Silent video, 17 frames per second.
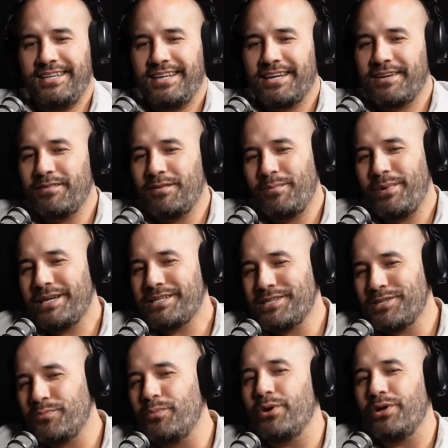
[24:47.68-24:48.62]
like, if the
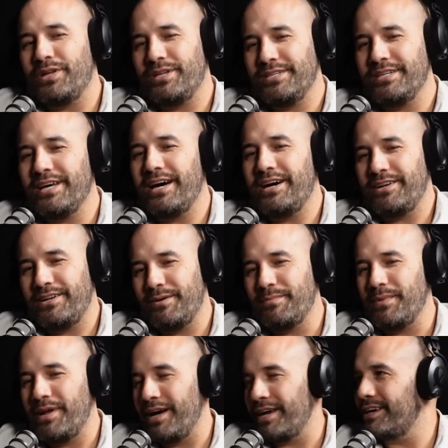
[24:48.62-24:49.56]
place is burning down,
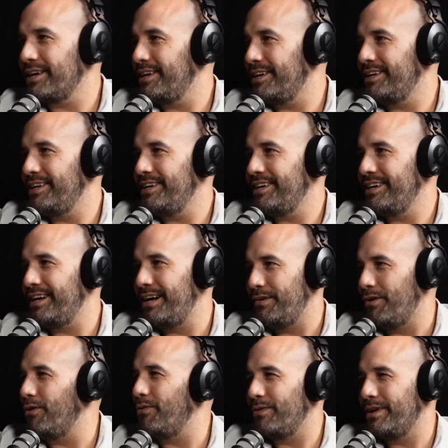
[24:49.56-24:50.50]
I'm like,
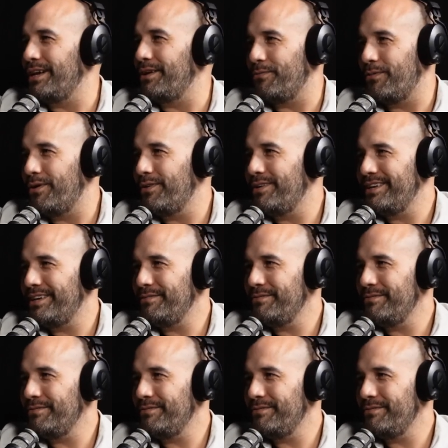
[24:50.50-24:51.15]
I'm not really worried